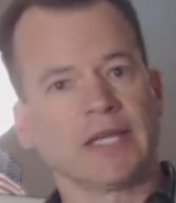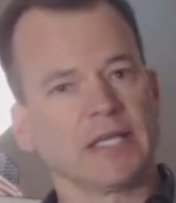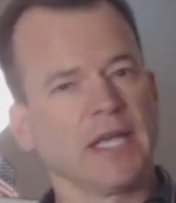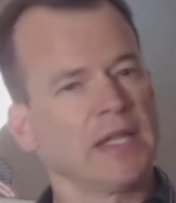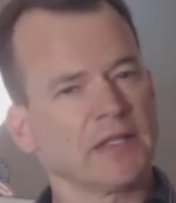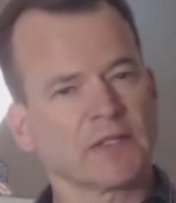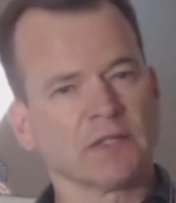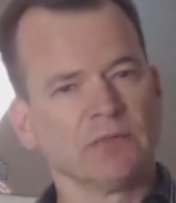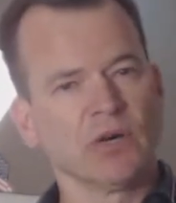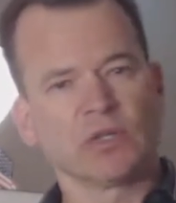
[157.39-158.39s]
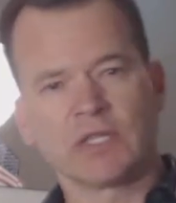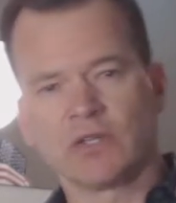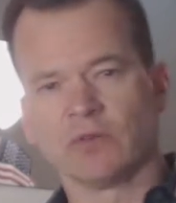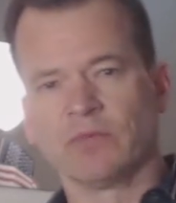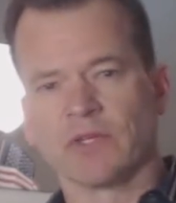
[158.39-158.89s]
and gaining stability
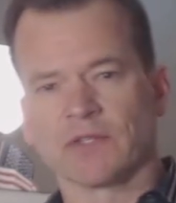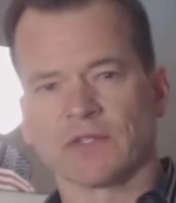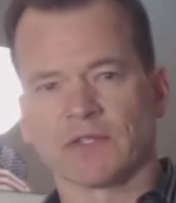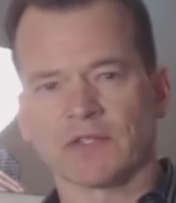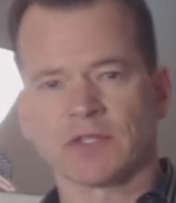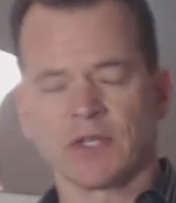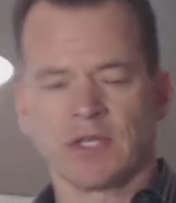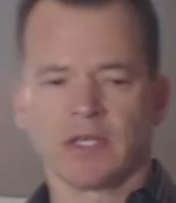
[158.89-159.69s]
in your business.